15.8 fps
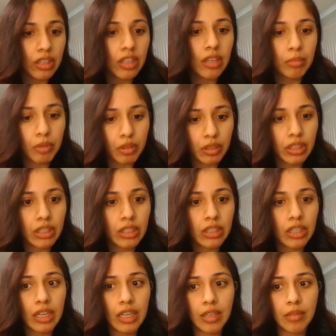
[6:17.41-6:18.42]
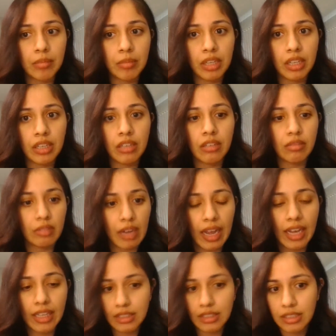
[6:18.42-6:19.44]
The employer can
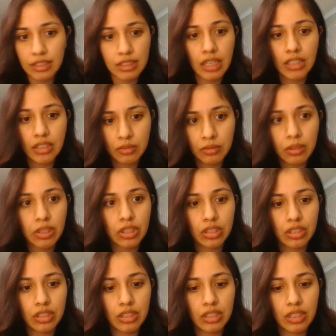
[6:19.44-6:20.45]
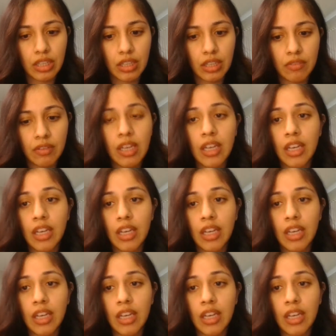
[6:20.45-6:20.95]
ask these kinds of questions, see if,